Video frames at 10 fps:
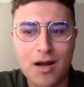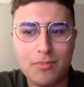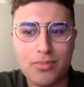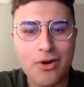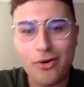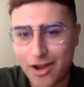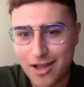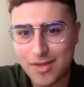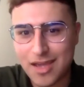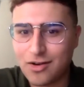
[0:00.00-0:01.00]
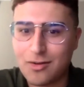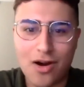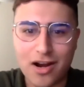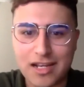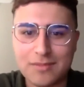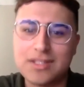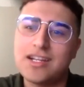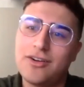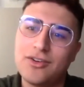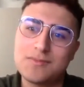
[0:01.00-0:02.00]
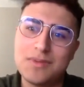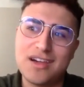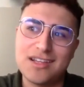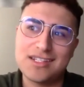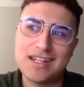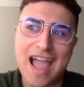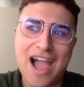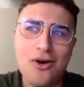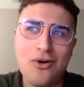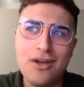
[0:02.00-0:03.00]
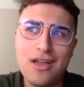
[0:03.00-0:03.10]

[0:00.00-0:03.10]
programming or marketing materials because now